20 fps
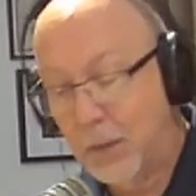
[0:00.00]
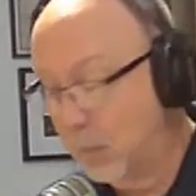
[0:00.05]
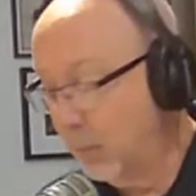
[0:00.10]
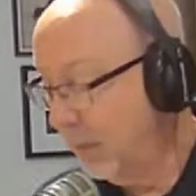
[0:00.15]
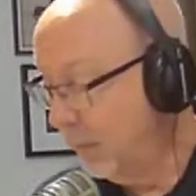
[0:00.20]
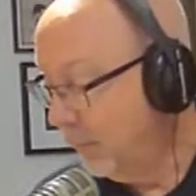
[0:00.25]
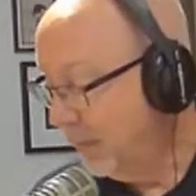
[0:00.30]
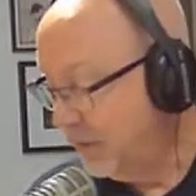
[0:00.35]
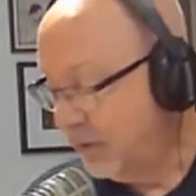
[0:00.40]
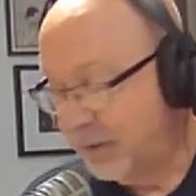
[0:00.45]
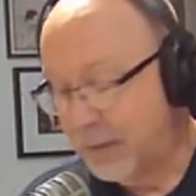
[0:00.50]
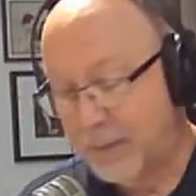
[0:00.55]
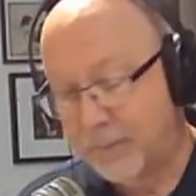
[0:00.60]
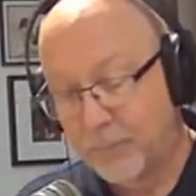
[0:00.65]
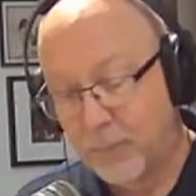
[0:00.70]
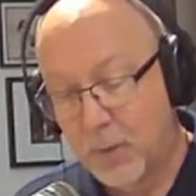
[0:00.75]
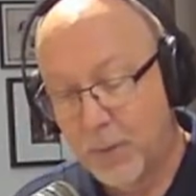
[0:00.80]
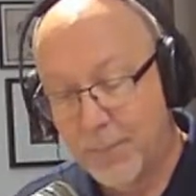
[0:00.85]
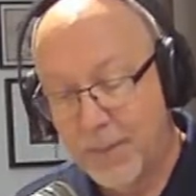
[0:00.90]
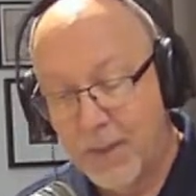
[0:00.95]
We originate
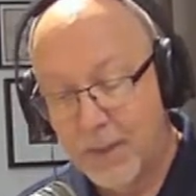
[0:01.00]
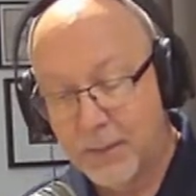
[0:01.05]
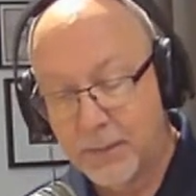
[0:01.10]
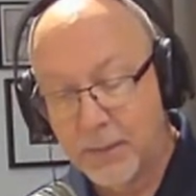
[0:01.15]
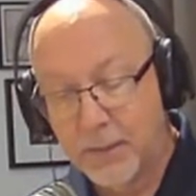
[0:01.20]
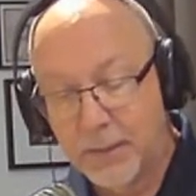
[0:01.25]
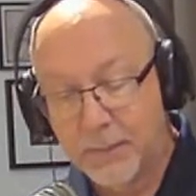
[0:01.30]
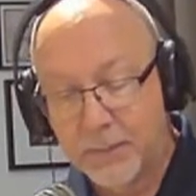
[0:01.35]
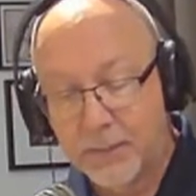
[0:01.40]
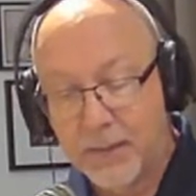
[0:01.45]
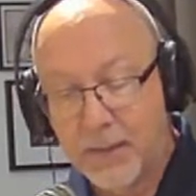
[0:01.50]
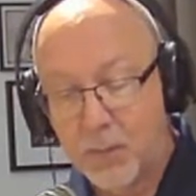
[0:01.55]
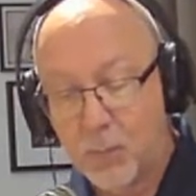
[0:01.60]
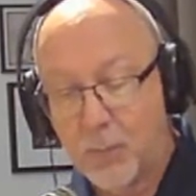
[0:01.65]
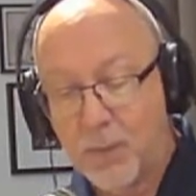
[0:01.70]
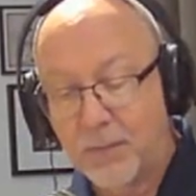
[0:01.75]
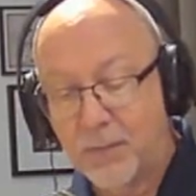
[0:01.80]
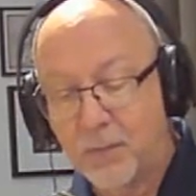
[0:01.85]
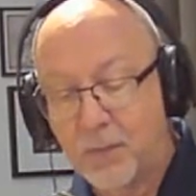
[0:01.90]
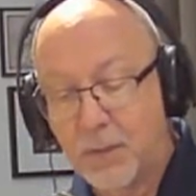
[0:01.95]
from and connect the
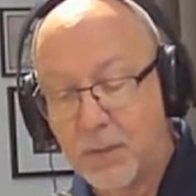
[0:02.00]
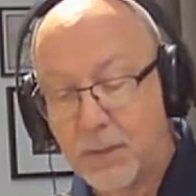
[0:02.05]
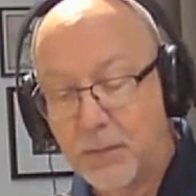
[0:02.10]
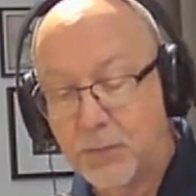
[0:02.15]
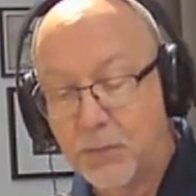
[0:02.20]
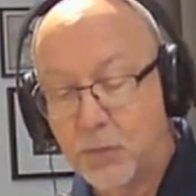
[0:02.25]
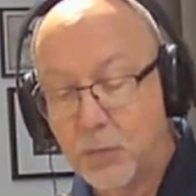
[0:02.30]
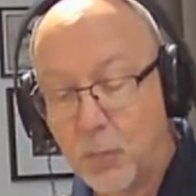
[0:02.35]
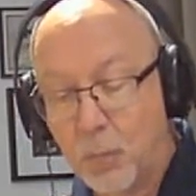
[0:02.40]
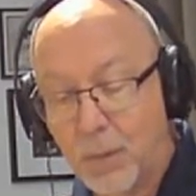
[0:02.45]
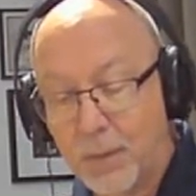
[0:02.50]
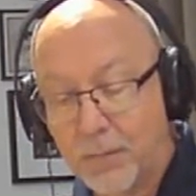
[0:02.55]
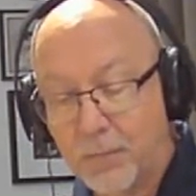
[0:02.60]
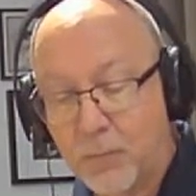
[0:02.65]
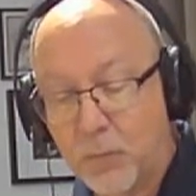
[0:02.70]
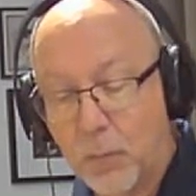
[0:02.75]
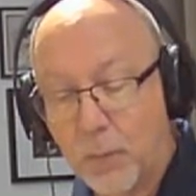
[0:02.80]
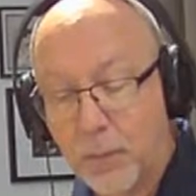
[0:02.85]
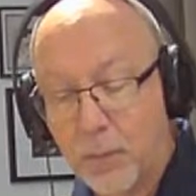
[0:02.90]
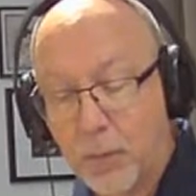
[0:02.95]
gateway city to what is
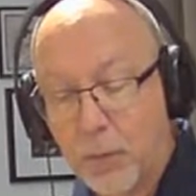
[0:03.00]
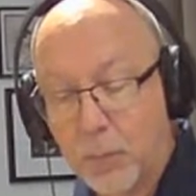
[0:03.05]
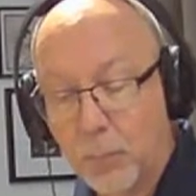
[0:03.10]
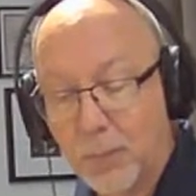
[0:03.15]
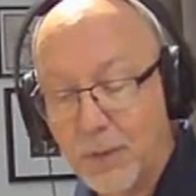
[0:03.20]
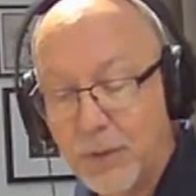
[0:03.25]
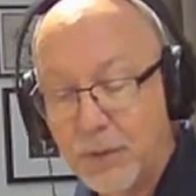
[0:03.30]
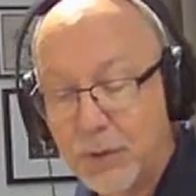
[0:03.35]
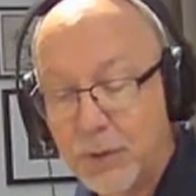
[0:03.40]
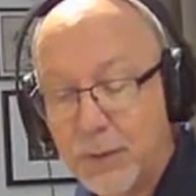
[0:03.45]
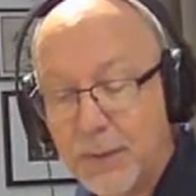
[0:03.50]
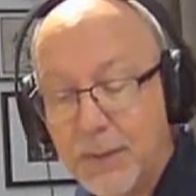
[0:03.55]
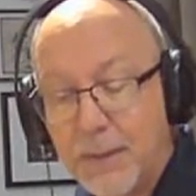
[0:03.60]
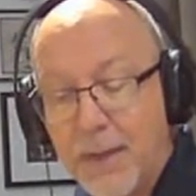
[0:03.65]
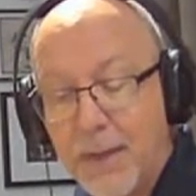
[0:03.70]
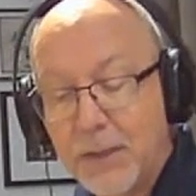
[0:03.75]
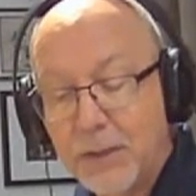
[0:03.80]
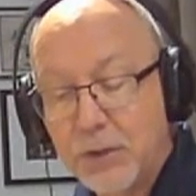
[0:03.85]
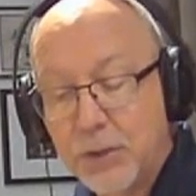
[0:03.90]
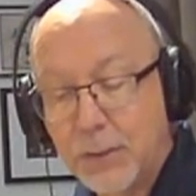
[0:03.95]
going on regionally,
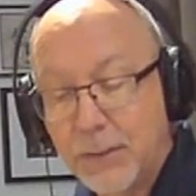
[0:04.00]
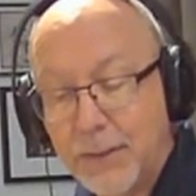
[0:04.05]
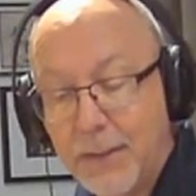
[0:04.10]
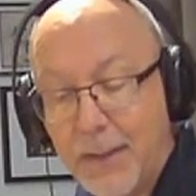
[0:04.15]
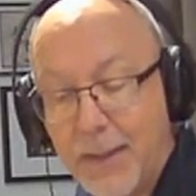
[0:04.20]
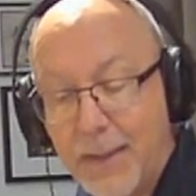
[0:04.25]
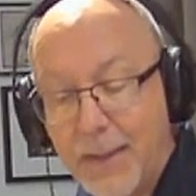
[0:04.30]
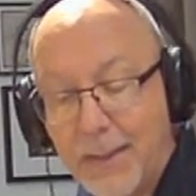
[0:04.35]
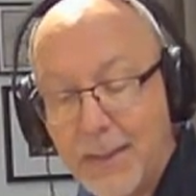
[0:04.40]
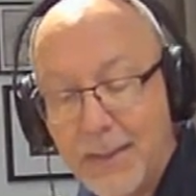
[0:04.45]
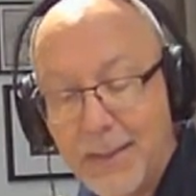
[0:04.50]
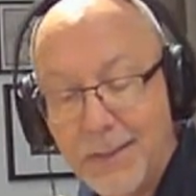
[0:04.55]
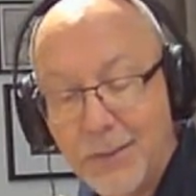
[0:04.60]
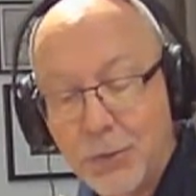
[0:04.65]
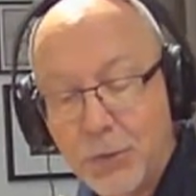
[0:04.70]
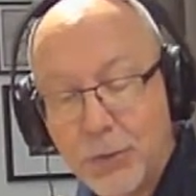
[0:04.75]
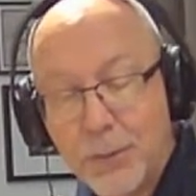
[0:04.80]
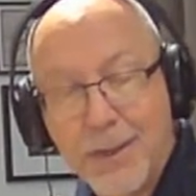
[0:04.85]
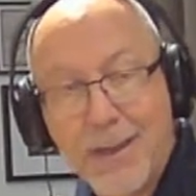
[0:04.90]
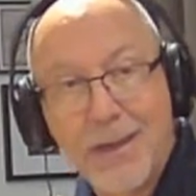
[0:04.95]
nationally, and
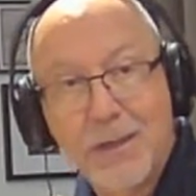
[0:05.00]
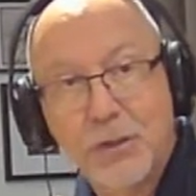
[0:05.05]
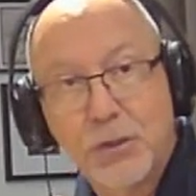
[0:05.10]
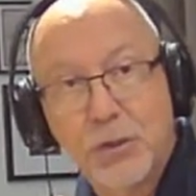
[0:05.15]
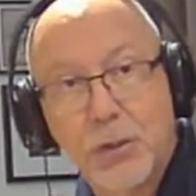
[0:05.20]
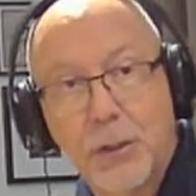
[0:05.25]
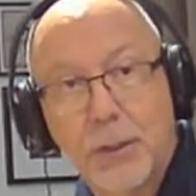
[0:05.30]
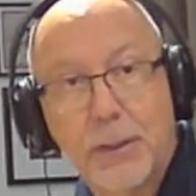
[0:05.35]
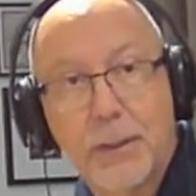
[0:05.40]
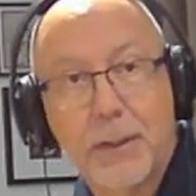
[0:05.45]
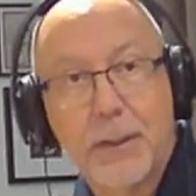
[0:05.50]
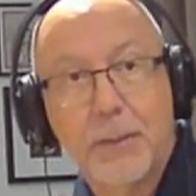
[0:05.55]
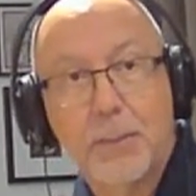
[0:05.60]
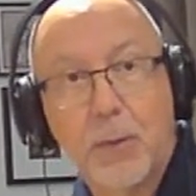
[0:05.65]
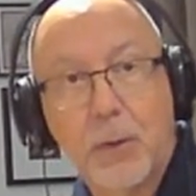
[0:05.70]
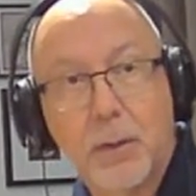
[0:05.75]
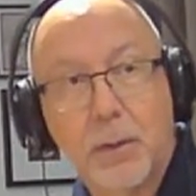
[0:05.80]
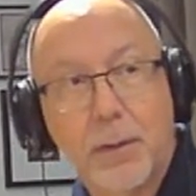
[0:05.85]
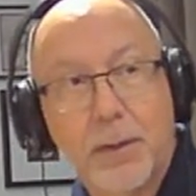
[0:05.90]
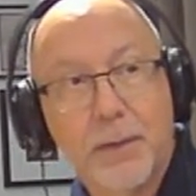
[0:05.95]
internationally.
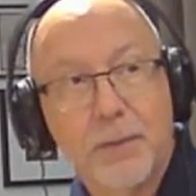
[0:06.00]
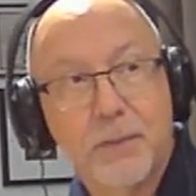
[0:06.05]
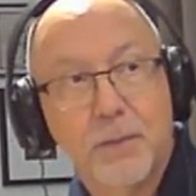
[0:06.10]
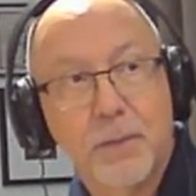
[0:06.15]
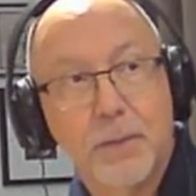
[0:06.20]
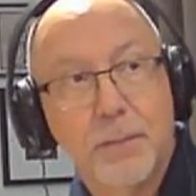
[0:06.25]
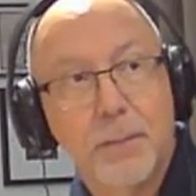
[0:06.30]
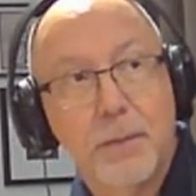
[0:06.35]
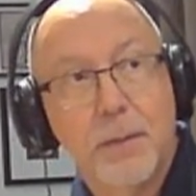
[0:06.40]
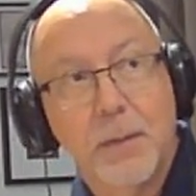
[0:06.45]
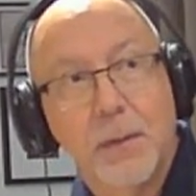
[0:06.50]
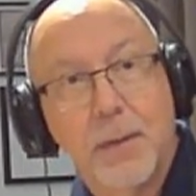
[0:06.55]
Mark Langston?